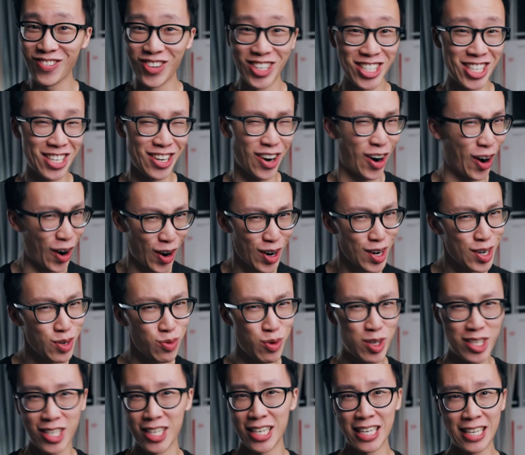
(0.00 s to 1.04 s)
Was it hard?
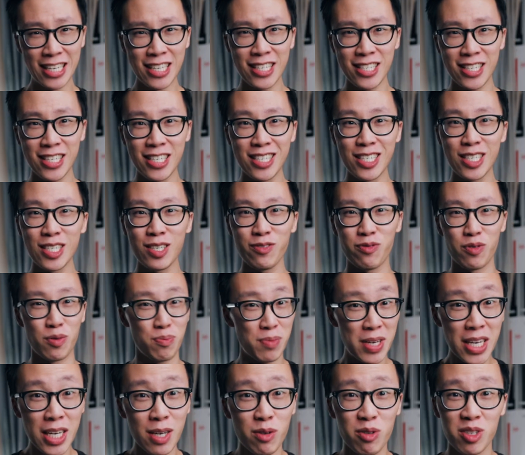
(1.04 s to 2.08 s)
Was it easy? For
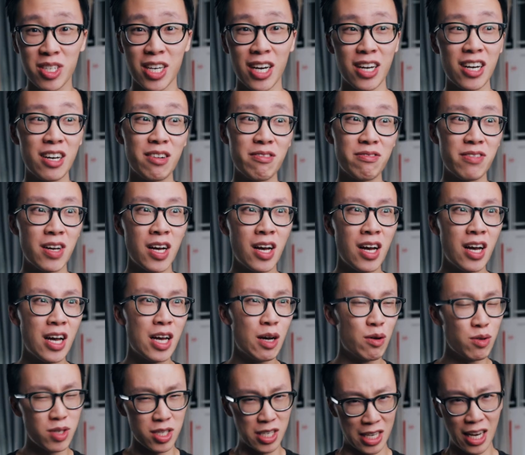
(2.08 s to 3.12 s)
me, it was kind of
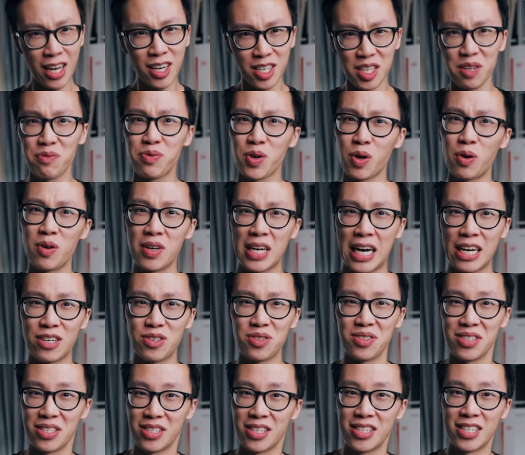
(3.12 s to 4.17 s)
difficult
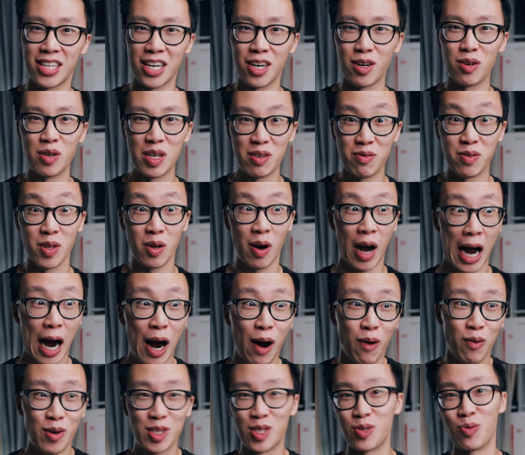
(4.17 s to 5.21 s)
actually to tell, even though
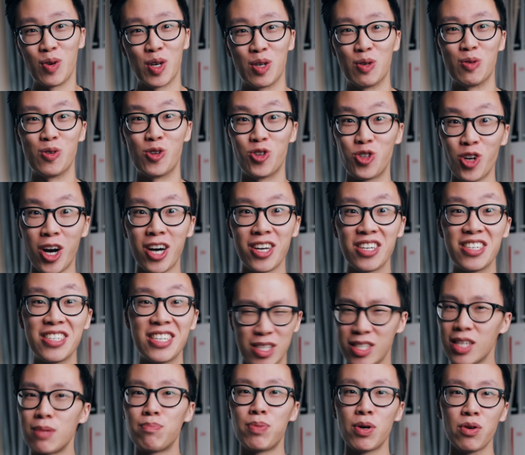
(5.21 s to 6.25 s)
I was the one who shot it,
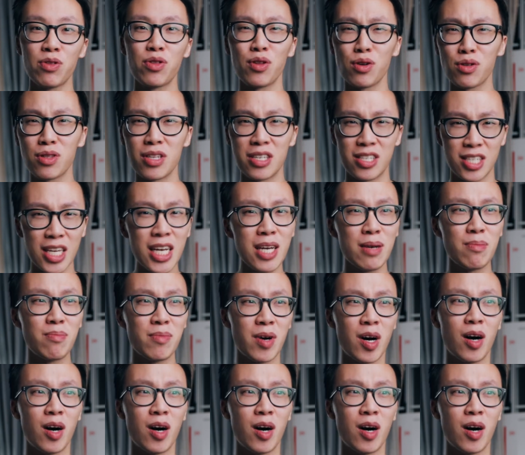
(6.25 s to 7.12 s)
because they both look the same